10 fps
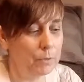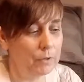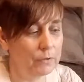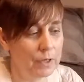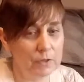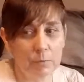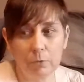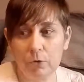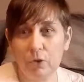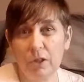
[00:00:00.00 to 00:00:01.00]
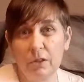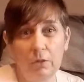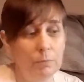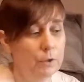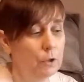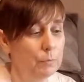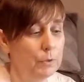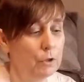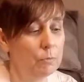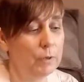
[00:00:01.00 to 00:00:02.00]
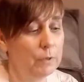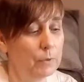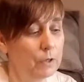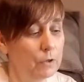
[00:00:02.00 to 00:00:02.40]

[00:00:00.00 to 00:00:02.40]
but that's a project that will be coming up anyway,